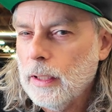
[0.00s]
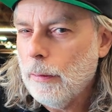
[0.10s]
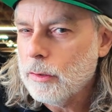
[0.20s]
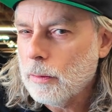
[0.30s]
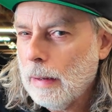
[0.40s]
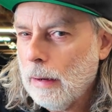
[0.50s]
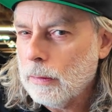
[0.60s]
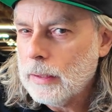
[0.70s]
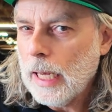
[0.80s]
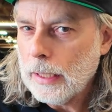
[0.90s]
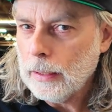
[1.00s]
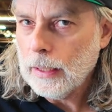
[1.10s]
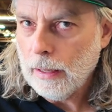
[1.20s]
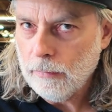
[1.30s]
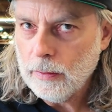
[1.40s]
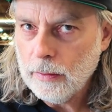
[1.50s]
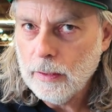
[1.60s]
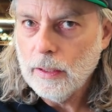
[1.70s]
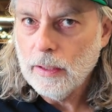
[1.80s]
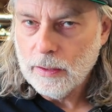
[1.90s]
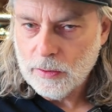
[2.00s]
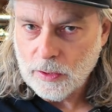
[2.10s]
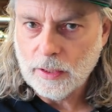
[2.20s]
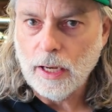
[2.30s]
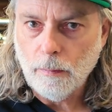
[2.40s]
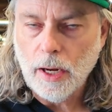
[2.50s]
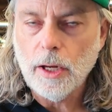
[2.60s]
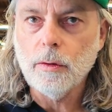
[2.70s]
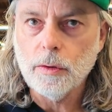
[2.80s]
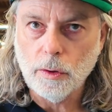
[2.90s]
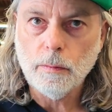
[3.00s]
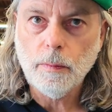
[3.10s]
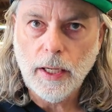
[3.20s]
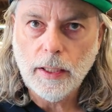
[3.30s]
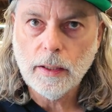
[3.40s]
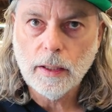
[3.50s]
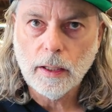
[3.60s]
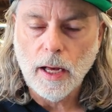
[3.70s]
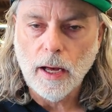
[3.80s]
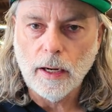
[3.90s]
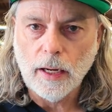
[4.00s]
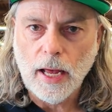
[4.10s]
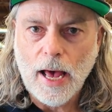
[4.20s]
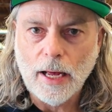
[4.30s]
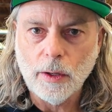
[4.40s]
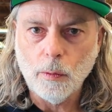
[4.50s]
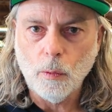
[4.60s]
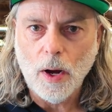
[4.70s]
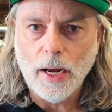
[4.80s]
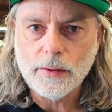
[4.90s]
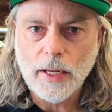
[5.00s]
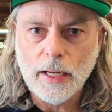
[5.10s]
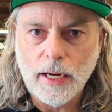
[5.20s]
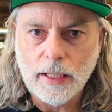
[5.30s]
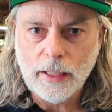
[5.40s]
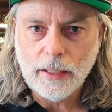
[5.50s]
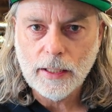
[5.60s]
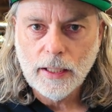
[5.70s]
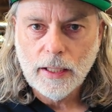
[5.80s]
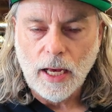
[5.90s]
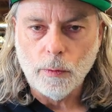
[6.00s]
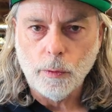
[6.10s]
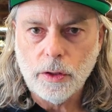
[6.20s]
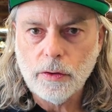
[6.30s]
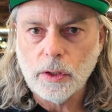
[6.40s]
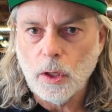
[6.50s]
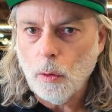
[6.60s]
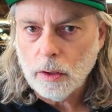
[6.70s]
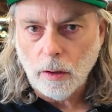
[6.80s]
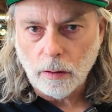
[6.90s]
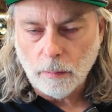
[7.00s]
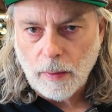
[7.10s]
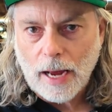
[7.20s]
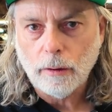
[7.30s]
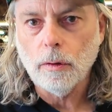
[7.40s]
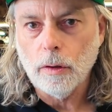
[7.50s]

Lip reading: till I was about 10, 11 to get my own dirt bike. And I had a YZ80, and we used to go on all the back